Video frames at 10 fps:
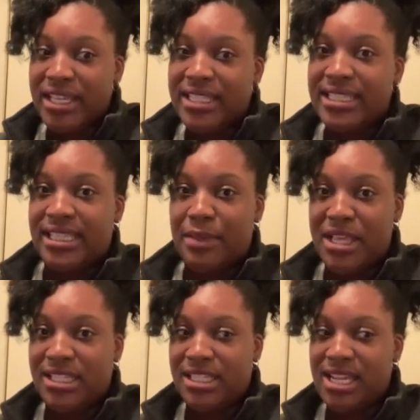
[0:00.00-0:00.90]
Sent the
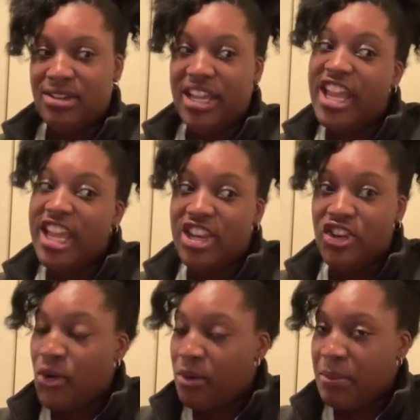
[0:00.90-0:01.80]
message out,
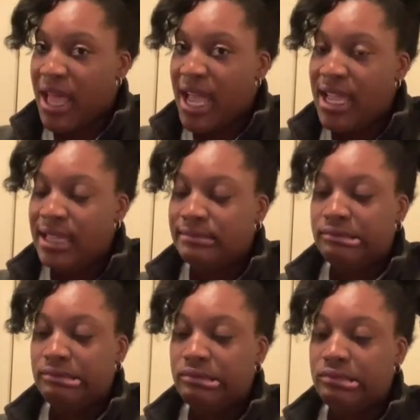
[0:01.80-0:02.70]
no reply.
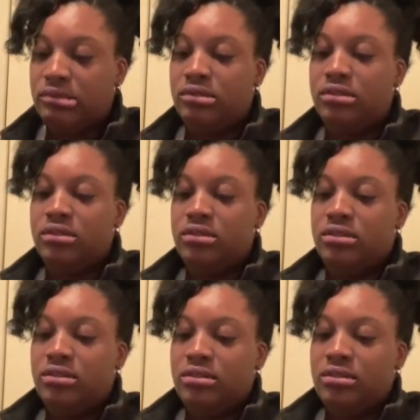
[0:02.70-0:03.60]

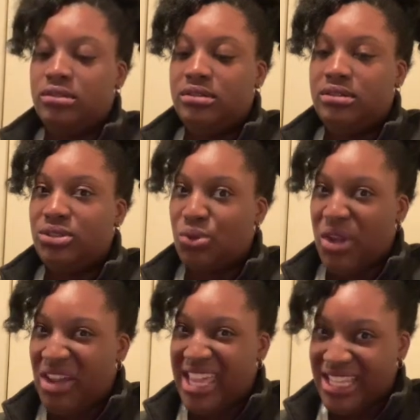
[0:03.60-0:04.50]
So now
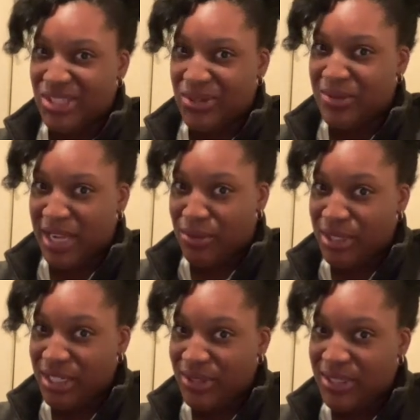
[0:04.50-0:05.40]
I can't do it when I want
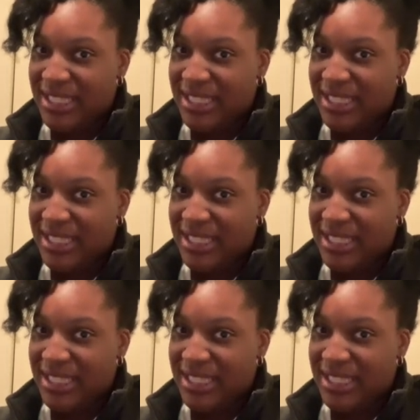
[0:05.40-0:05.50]
to do it.